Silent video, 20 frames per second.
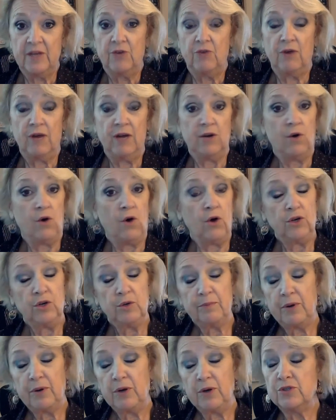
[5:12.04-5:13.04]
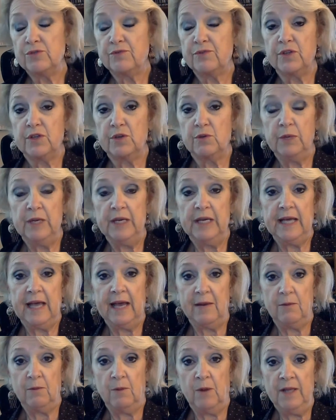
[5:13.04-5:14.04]
create all your posts for the week
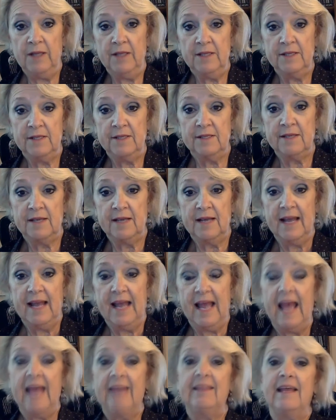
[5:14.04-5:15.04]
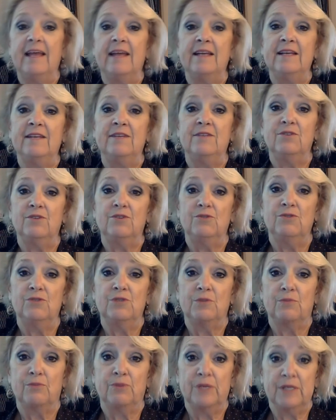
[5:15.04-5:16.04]
at once, and then either use
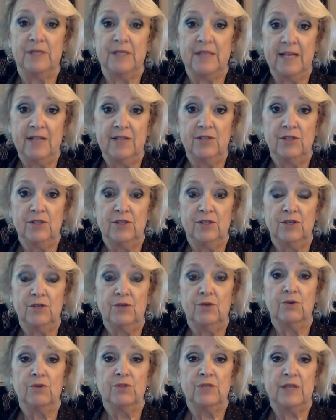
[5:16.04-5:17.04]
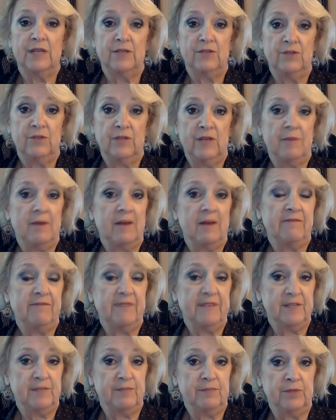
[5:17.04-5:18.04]
a pre-scheduler or schedule them on
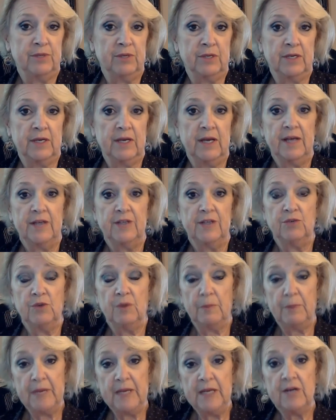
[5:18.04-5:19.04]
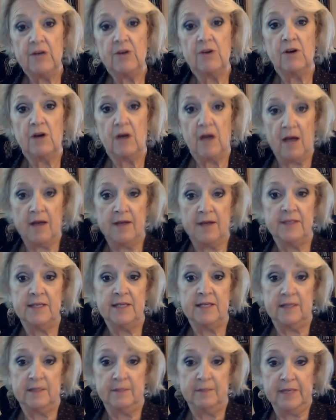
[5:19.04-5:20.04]
Facebook to appear on a
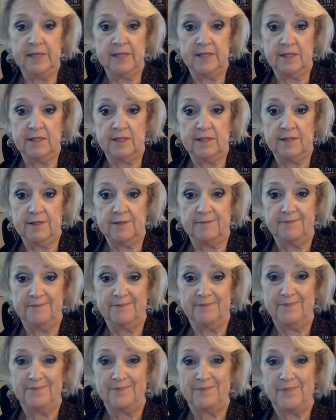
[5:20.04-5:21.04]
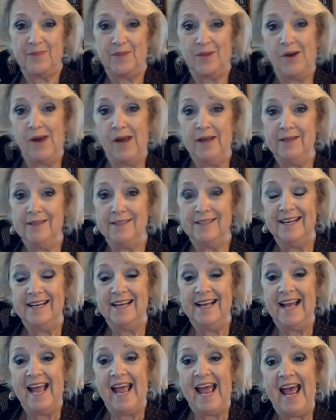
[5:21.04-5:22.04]
daily basis. All right.
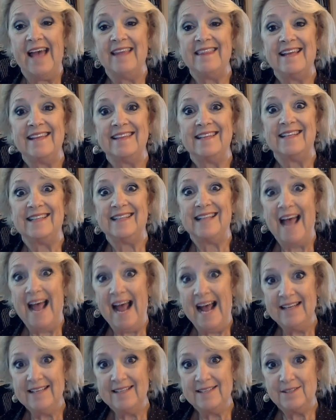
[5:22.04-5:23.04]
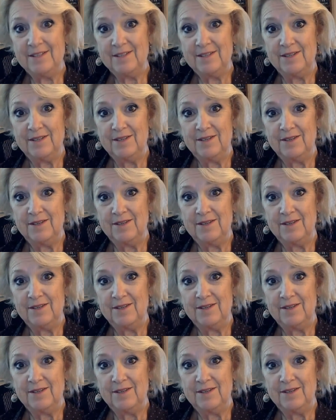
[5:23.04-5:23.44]
And then the last